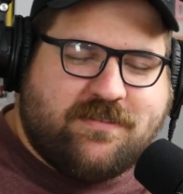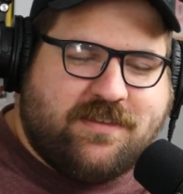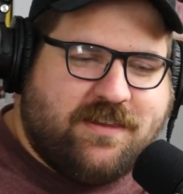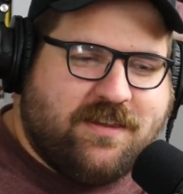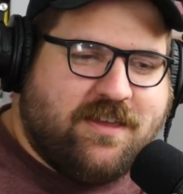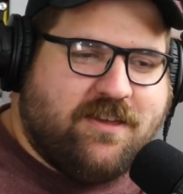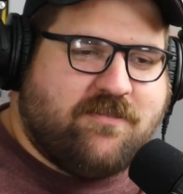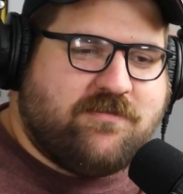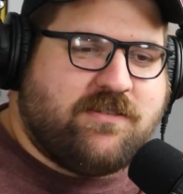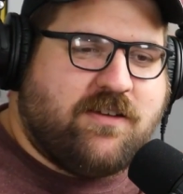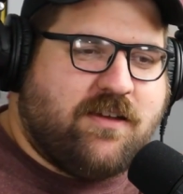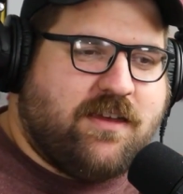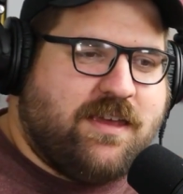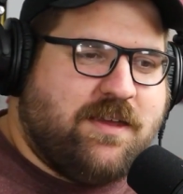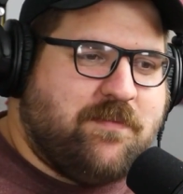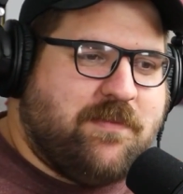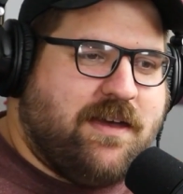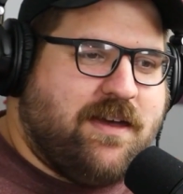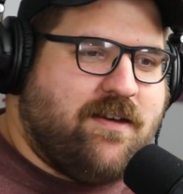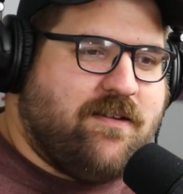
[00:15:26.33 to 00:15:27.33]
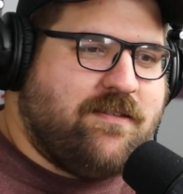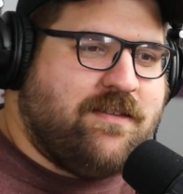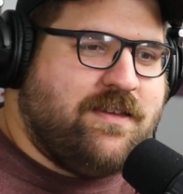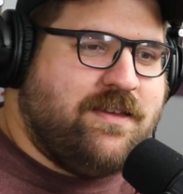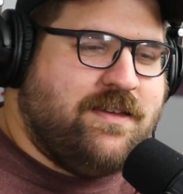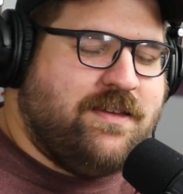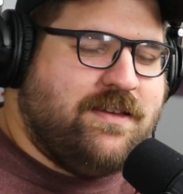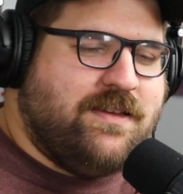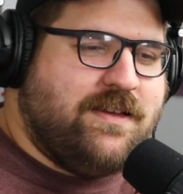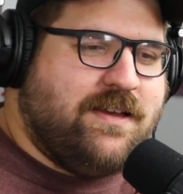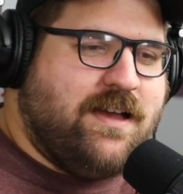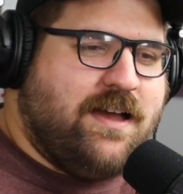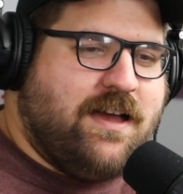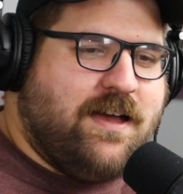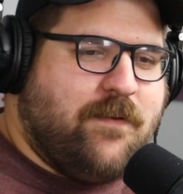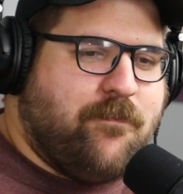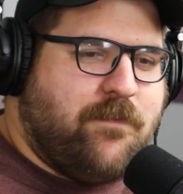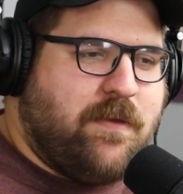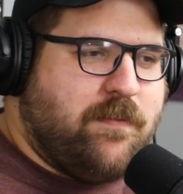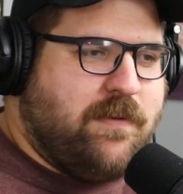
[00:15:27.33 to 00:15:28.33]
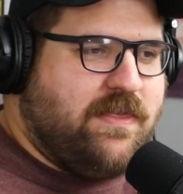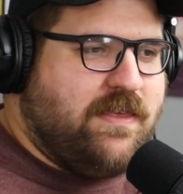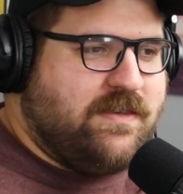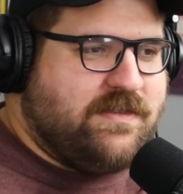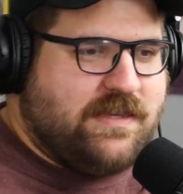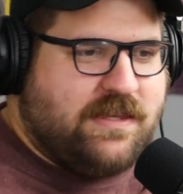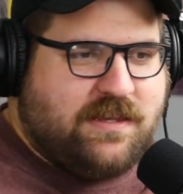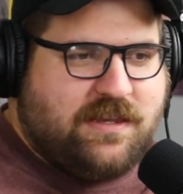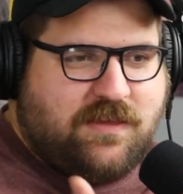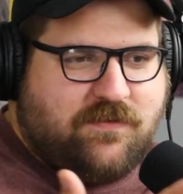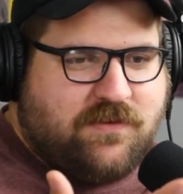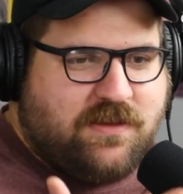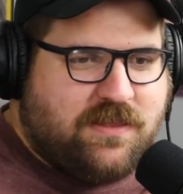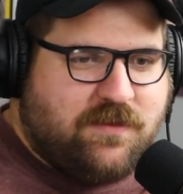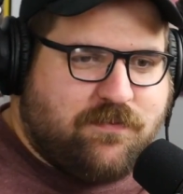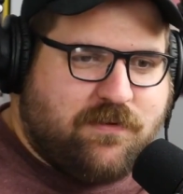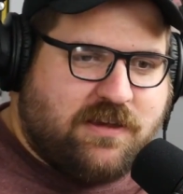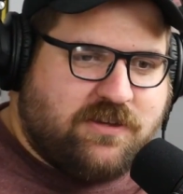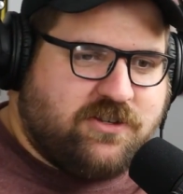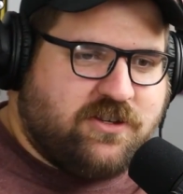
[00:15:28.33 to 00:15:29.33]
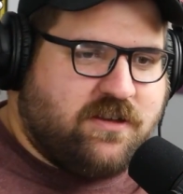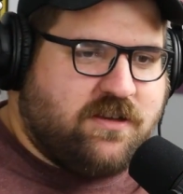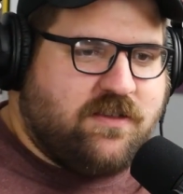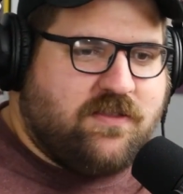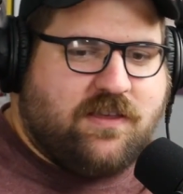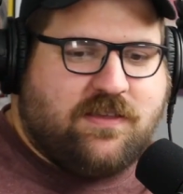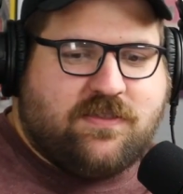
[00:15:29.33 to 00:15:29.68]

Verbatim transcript: Mm-hmm. You know, mm-hmm. talking about um, I mean, they said it even in the press junket.